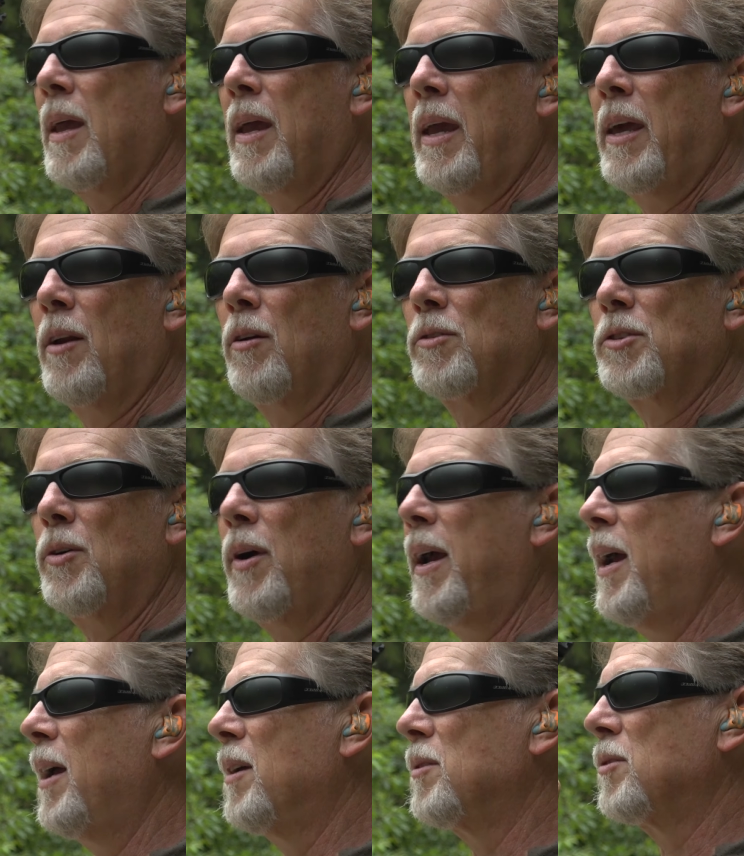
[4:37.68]
It also
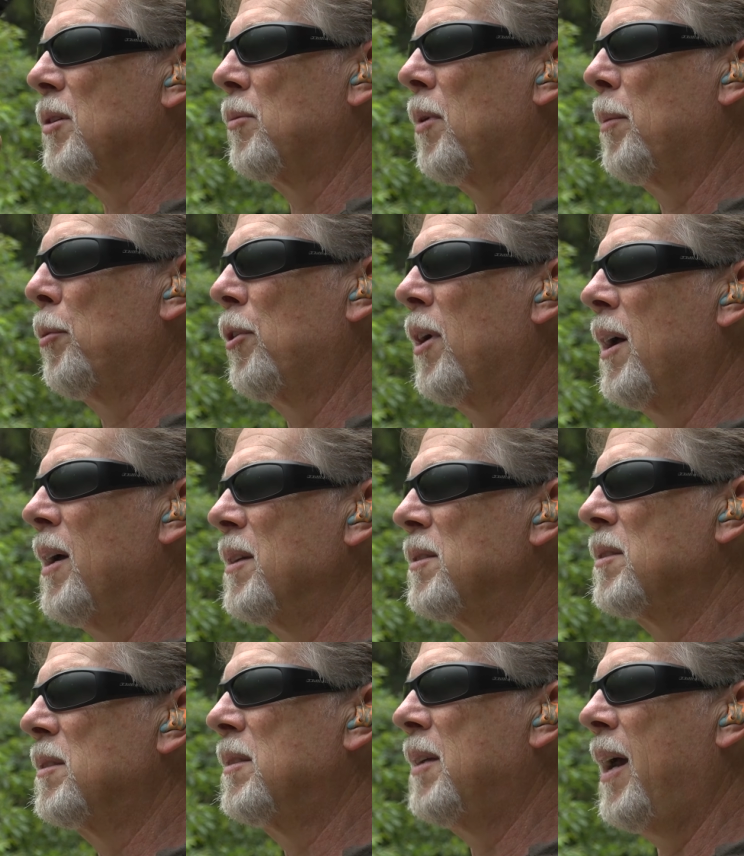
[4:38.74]
has the
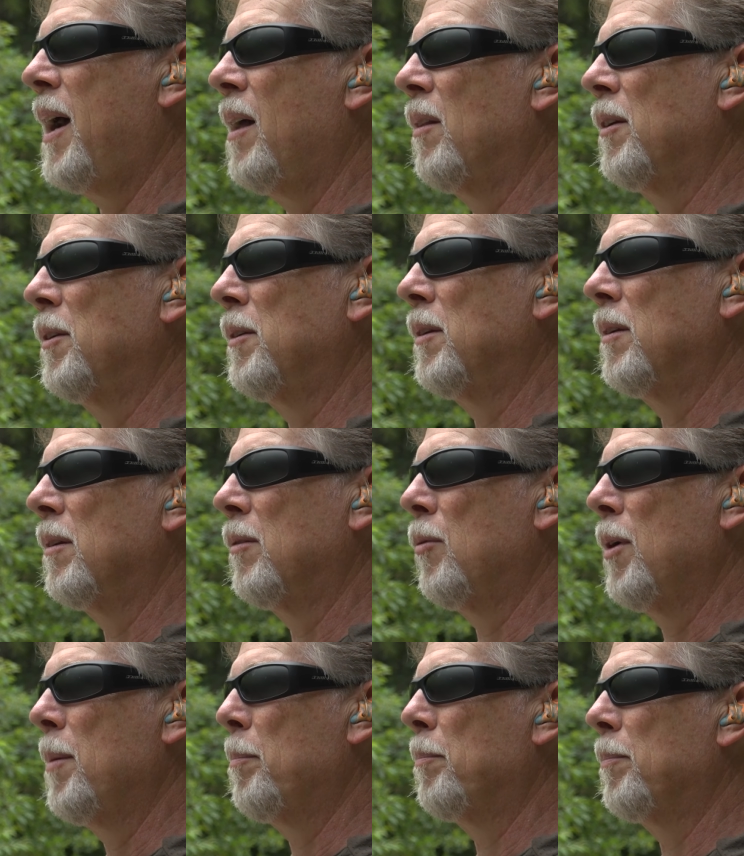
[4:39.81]
rubberized Talon
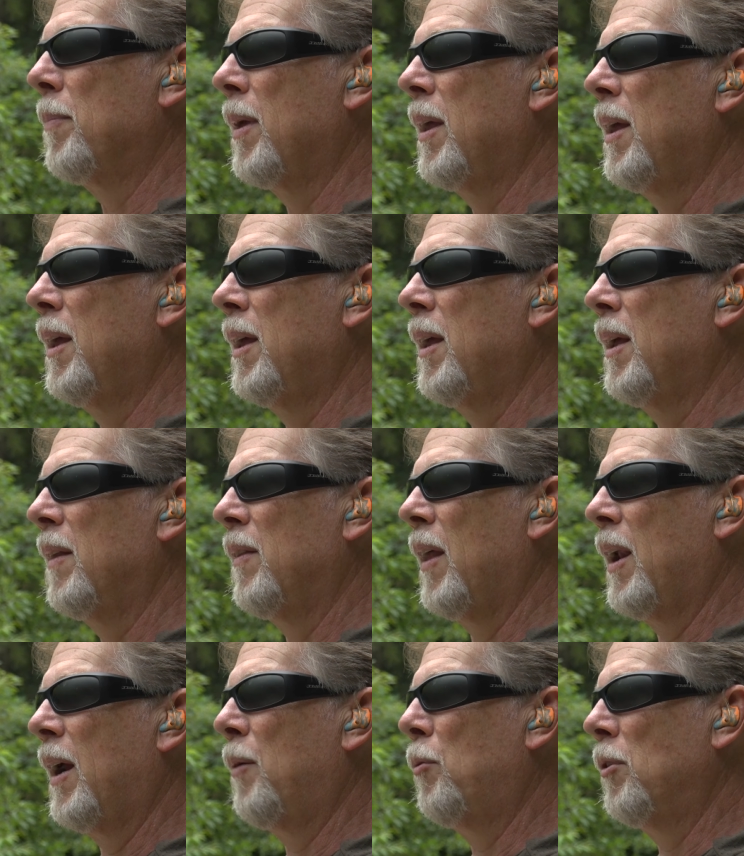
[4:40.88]
grip
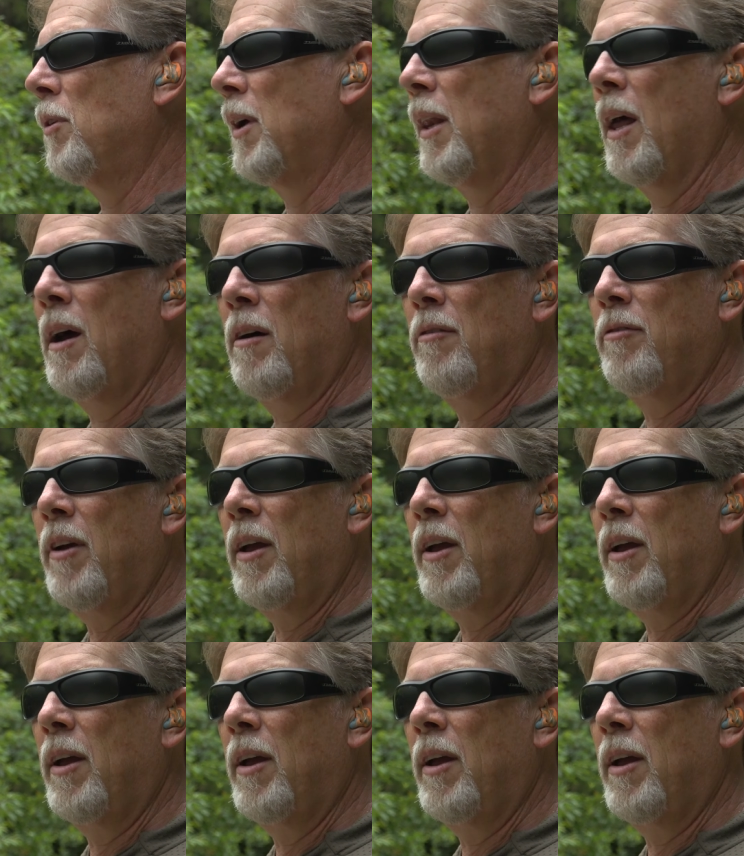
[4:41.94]
that I really love,